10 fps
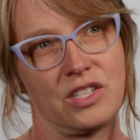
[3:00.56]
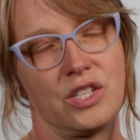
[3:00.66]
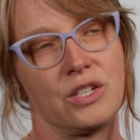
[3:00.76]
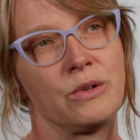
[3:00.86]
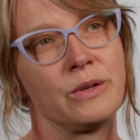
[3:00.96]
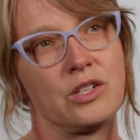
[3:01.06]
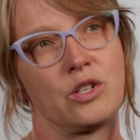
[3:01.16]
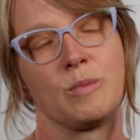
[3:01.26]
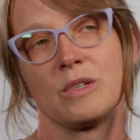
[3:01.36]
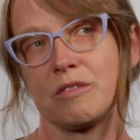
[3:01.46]
to in
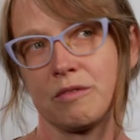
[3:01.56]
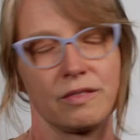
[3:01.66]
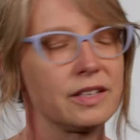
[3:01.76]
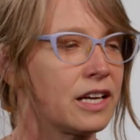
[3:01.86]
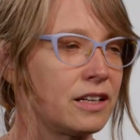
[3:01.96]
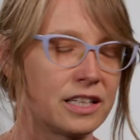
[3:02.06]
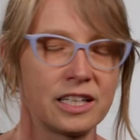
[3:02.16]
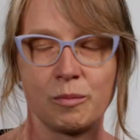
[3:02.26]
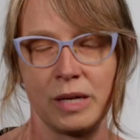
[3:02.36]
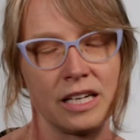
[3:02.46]
terms of
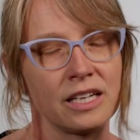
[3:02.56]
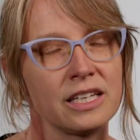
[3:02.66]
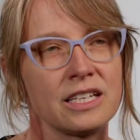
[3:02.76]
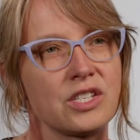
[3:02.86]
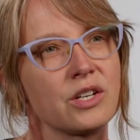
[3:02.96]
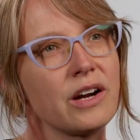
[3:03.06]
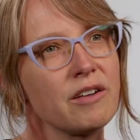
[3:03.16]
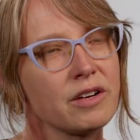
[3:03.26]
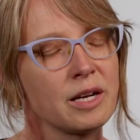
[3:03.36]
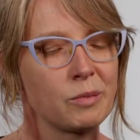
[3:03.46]
ladling immediately into
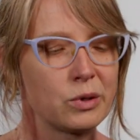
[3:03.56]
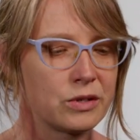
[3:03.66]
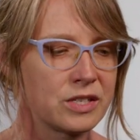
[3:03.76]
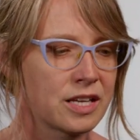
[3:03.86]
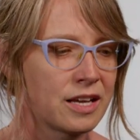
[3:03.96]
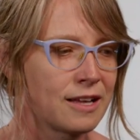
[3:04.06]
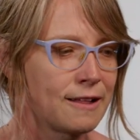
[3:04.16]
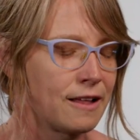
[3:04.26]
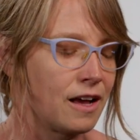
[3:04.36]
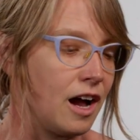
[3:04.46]
graphite molds.
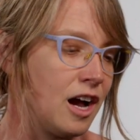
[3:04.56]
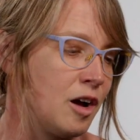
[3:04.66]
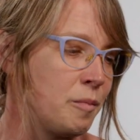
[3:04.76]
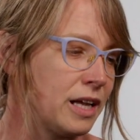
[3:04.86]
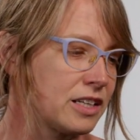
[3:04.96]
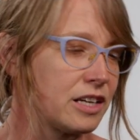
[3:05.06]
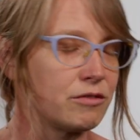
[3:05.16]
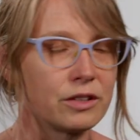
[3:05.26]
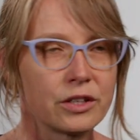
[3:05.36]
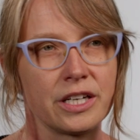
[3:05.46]
And kind
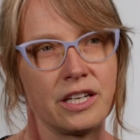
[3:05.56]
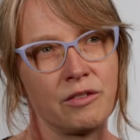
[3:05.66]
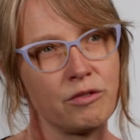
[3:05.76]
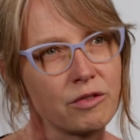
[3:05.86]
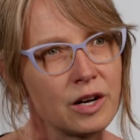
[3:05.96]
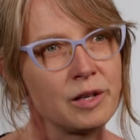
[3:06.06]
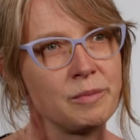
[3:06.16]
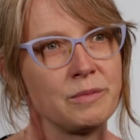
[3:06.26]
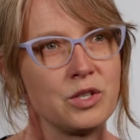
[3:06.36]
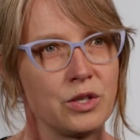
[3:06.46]
of learning
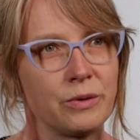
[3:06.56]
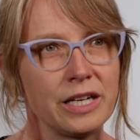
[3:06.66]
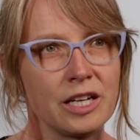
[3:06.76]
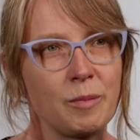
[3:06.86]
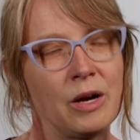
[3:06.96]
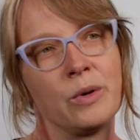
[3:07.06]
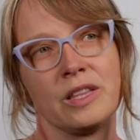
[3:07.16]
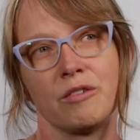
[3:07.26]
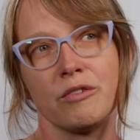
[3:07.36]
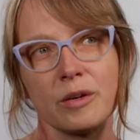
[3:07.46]
from doing about
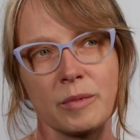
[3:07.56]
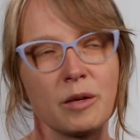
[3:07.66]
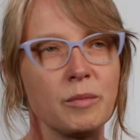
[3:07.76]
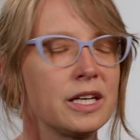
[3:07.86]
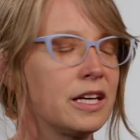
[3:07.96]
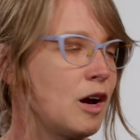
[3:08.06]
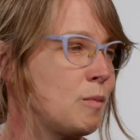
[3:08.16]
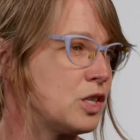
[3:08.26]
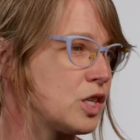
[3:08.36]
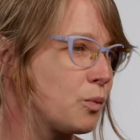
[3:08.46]
what the form can be, how
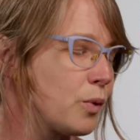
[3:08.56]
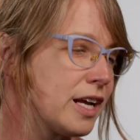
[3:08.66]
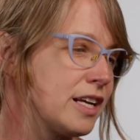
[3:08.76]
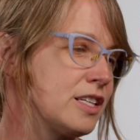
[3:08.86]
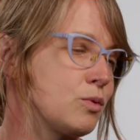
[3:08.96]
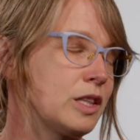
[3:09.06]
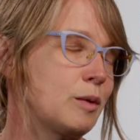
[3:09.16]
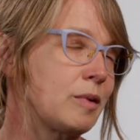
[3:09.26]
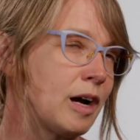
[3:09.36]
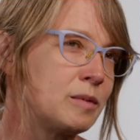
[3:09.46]
much it weighs, what
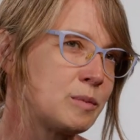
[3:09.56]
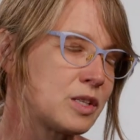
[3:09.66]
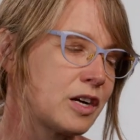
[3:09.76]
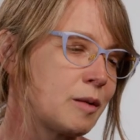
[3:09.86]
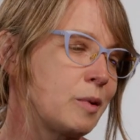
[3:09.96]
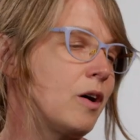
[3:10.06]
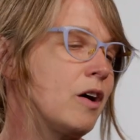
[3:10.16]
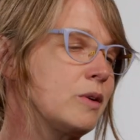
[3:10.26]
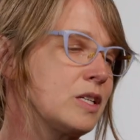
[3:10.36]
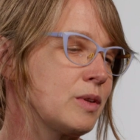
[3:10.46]
the problems are, but
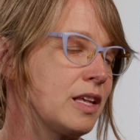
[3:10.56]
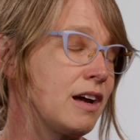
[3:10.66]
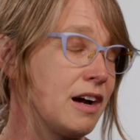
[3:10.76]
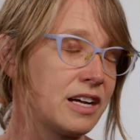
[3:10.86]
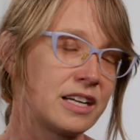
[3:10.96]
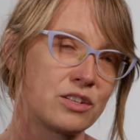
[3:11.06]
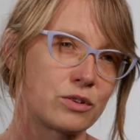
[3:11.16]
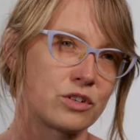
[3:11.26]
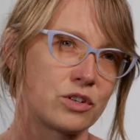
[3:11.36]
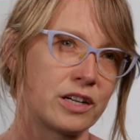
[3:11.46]
always with an eye
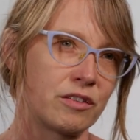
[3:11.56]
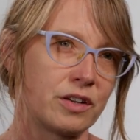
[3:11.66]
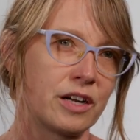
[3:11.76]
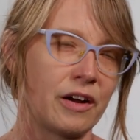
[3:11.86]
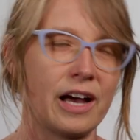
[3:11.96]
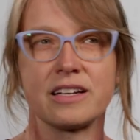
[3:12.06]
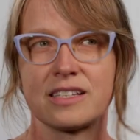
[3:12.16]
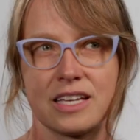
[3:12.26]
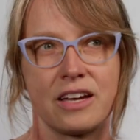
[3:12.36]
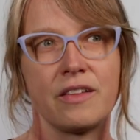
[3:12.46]
towards trying to figure out how to
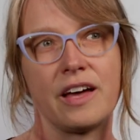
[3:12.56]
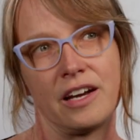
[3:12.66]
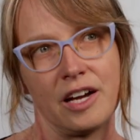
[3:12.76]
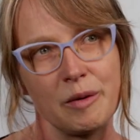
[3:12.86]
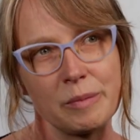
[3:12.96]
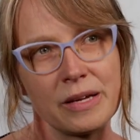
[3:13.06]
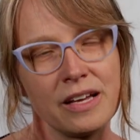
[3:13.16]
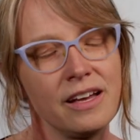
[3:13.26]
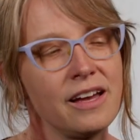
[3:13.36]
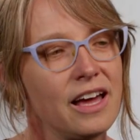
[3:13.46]
scale that up.
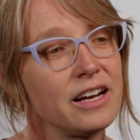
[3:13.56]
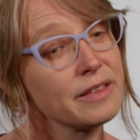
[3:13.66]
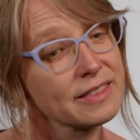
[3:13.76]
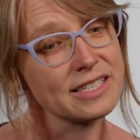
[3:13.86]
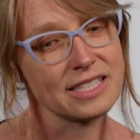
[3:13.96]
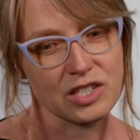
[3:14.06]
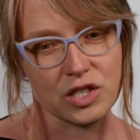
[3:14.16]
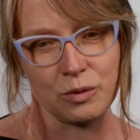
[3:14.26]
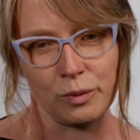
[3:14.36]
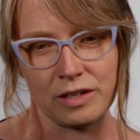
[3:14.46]
And I think that's
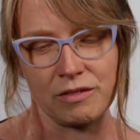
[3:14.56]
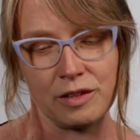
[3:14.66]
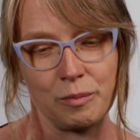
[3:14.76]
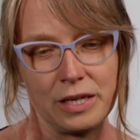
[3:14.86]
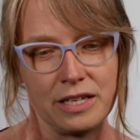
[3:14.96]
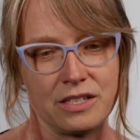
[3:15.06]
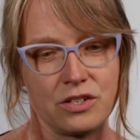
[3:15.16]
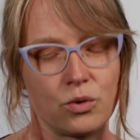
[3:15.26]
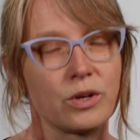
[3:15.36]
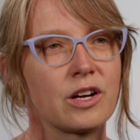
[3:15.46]
actually one of the
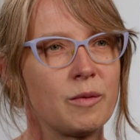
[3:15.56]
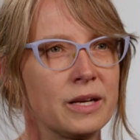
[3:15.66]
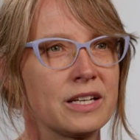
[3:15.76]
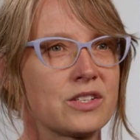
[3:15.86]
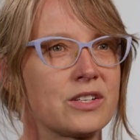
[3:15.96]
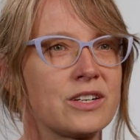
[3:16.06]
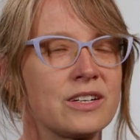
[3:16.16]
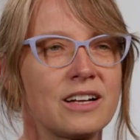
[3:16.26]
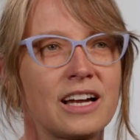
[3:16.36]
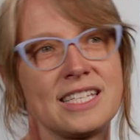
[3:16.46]
biggest shortcomings,
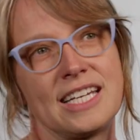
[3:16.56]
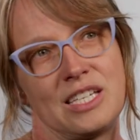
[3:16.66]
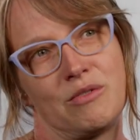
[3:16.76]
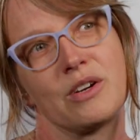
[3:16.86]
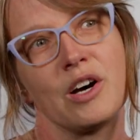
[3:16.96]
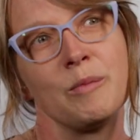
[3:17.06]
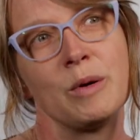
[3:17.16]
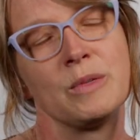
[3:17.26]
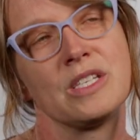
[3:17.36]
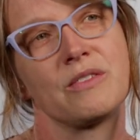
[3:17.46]
or I'd say difficult
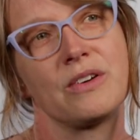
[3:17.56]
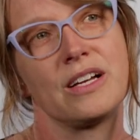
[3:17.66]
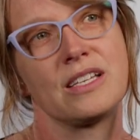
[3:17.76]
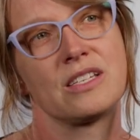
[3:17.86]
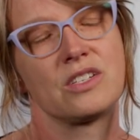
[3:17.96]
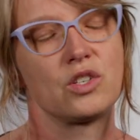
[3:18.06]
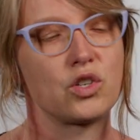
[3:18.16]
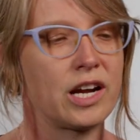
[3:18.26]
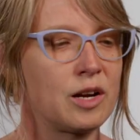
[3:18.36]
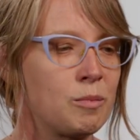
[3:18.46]
moments for us, is to
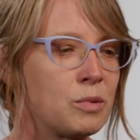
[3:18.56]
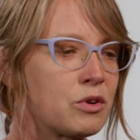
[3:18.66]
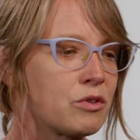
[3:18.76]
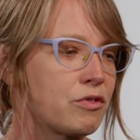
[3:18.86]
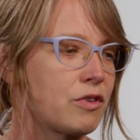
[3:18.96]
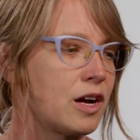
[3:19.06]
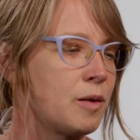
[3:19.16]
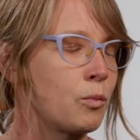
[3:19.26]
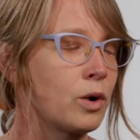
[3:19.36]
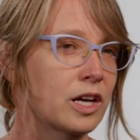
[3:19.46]
try to move
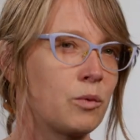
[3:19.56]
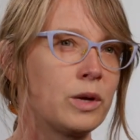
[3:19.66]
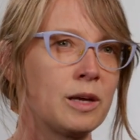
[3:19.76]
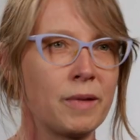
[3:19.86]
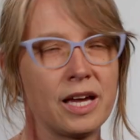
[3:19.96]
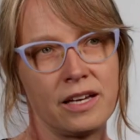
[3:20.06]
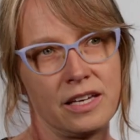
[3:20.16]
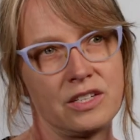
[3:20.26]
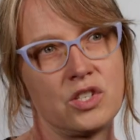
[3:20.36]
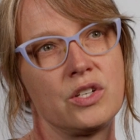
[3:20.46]
from what can we make
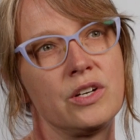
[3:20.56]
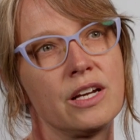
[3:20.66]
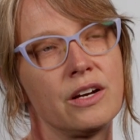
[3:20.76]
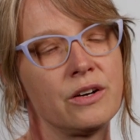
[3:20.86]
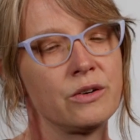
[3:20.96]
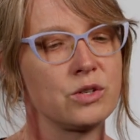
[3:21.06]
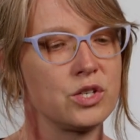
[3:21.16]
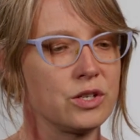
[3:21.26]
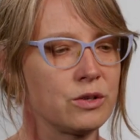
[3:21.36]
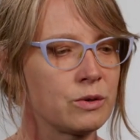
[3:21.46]
in a studio
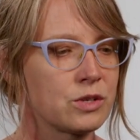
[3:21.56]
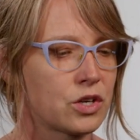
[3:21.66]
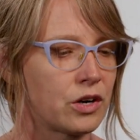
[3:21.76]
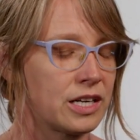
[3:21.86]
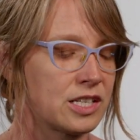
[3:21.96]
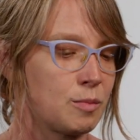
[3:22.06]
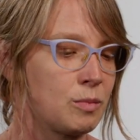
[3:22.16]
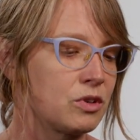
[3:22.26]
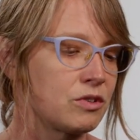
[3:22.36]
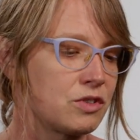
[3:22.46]
to starting to
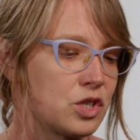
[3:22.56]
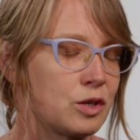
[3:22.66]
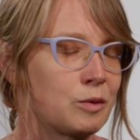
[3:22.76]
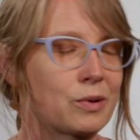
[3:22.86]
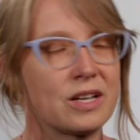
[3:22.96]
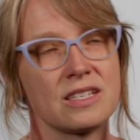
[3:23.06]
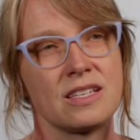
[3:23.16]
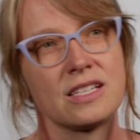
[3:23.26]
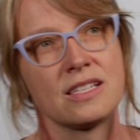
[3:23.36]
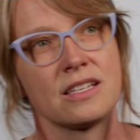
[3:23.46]
move to
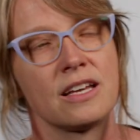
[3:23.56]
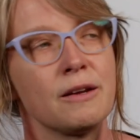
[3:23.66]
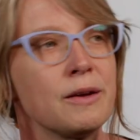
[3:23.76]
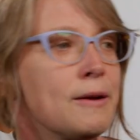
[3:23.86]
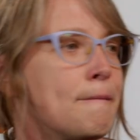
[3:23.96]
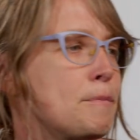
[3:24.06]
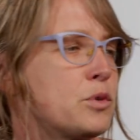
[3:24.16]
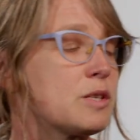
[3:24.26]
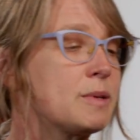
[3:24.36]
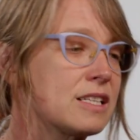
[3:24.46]
processes that,
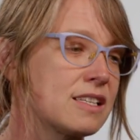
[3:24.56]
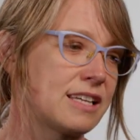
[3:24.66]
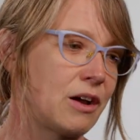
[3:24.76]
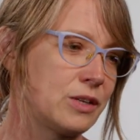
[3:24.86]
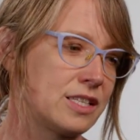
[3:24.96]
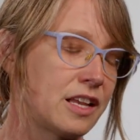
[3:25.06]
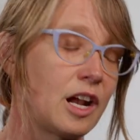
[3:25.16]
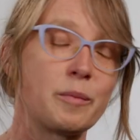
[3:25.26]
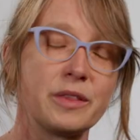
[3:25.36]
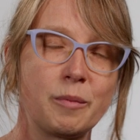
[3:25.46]
just because it's how it's set
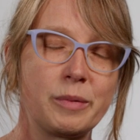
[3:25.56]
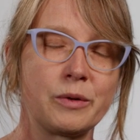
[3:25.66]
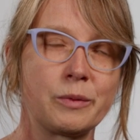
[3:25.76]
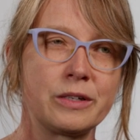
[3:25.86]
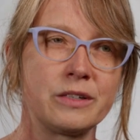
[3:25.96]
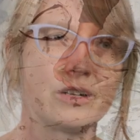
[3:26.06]
up in the built world, are